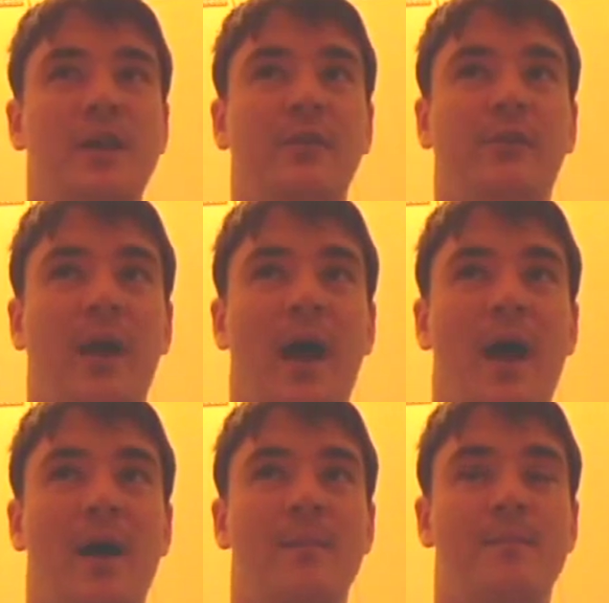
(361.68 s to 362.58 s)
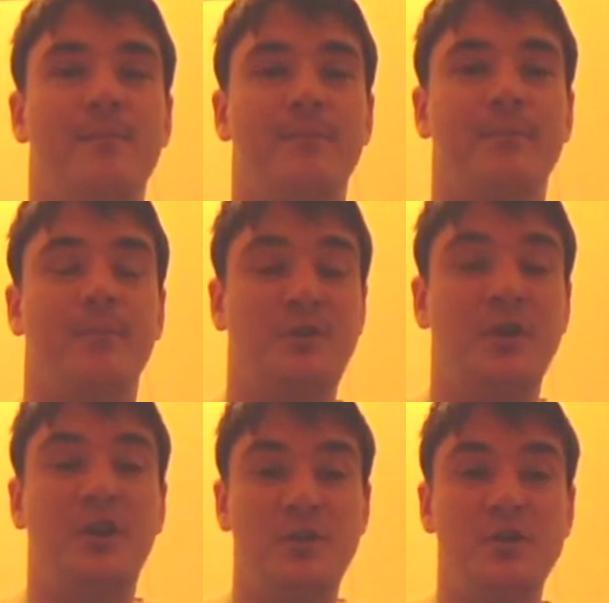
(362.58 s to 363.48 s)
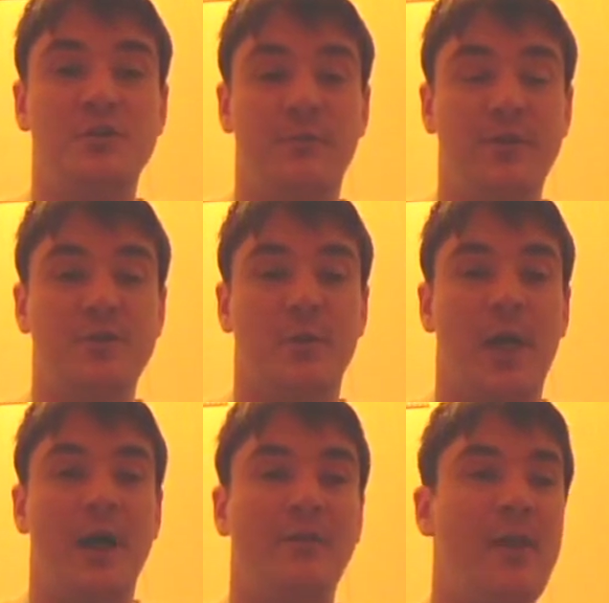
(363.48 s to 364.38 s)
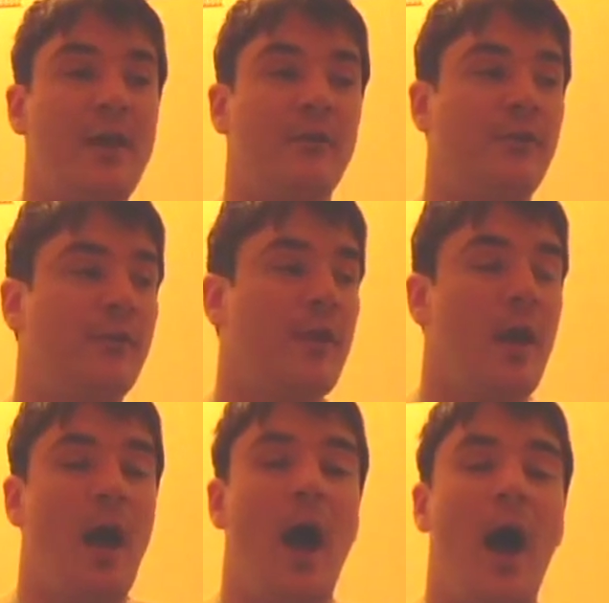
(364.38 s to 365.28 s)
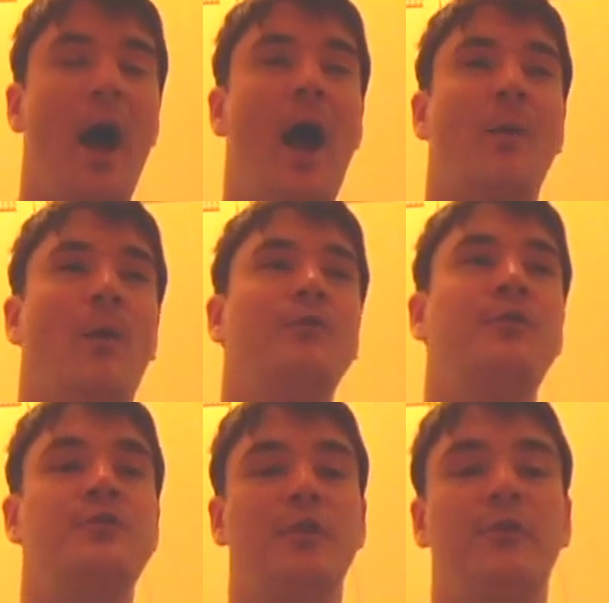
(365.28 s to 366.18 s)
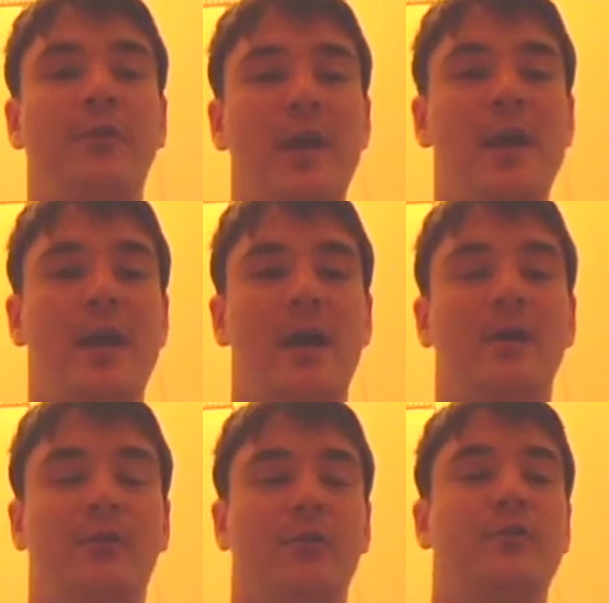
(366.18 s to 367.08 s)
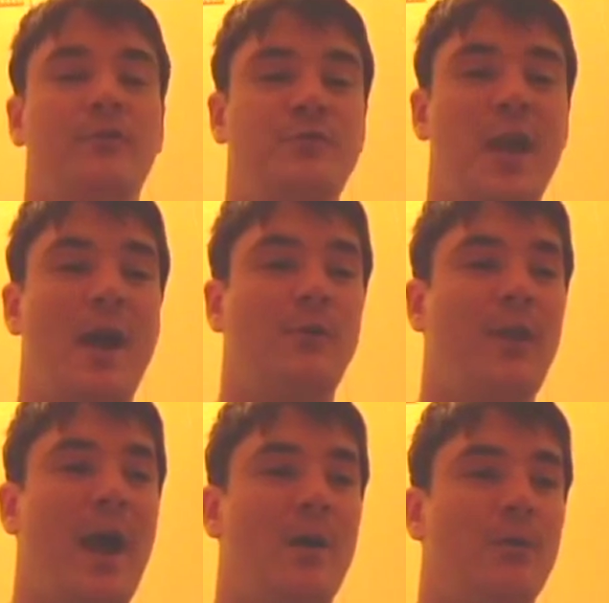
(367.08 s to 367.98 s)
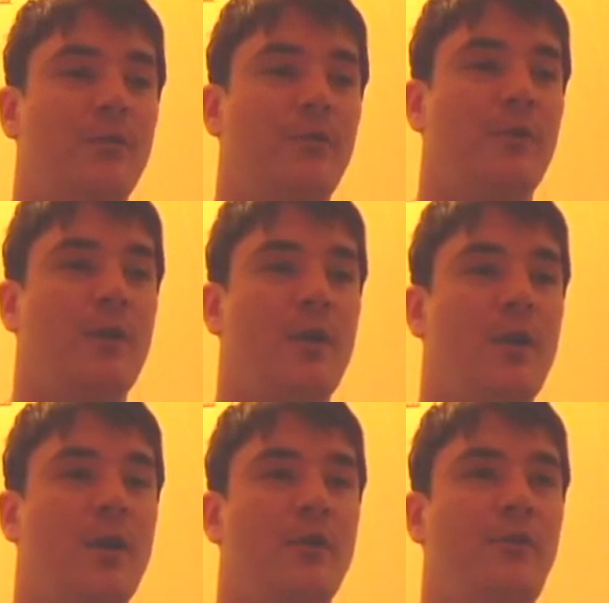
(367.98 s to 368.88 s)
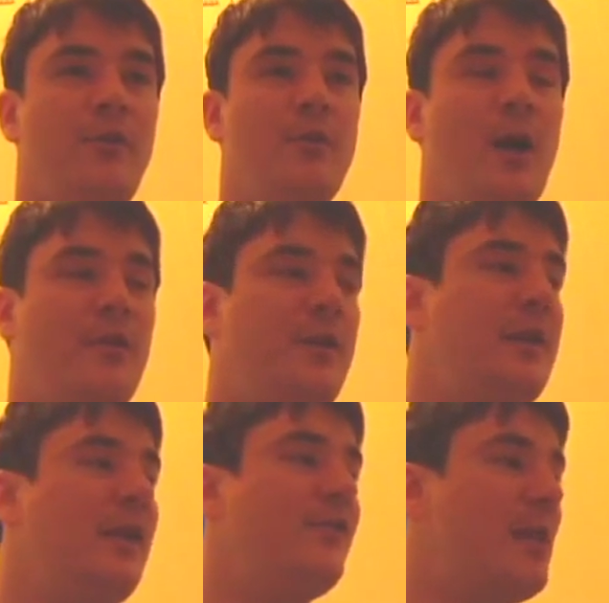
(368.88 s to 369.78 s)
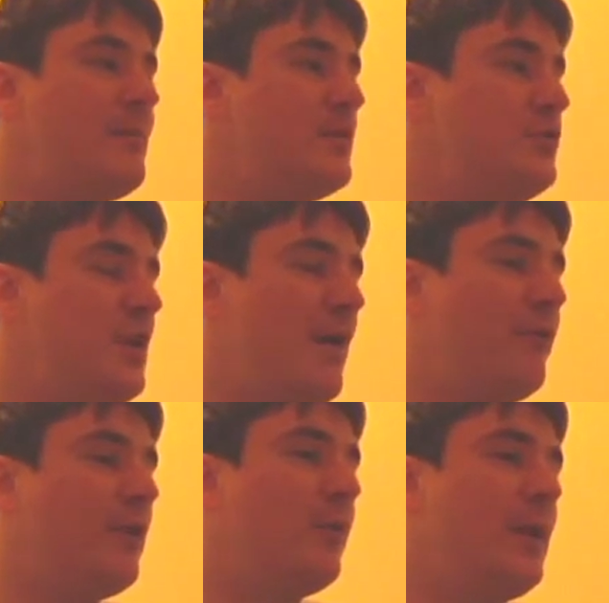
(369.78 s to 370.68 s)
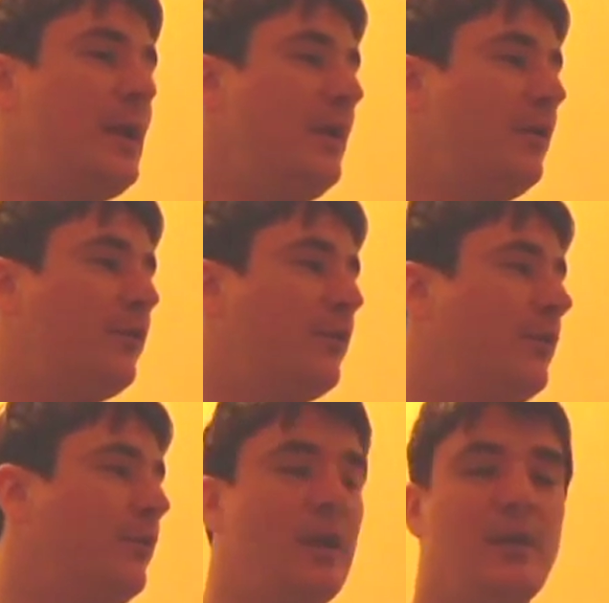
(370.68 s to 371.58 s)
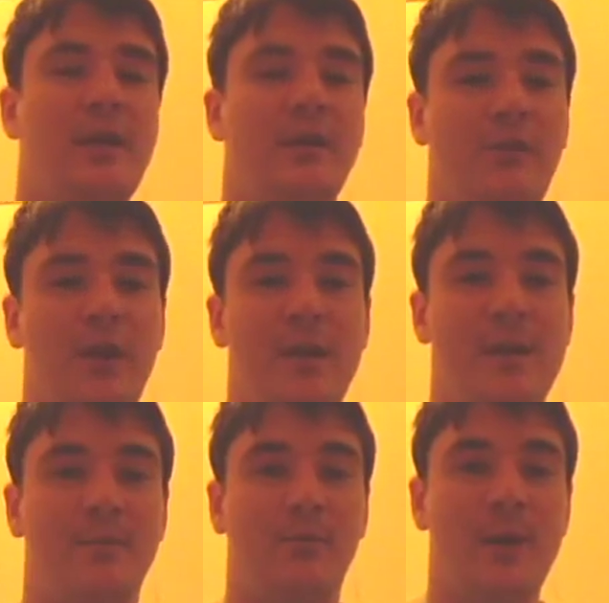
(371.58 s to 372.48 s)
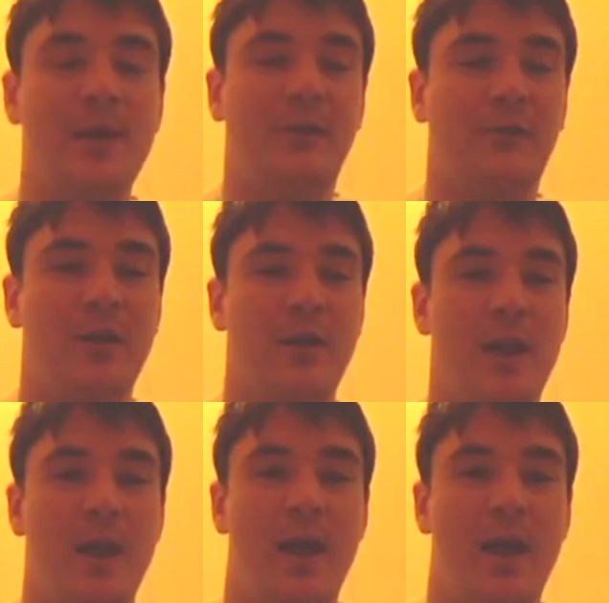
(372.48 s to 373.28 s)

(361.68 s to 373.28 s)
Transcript: is um, which you can use to visualize this. I, uh, I want to just say a, a, sort of shout out to I think his name is Jeffrey Weeks. Certainly his surname is Weeks, and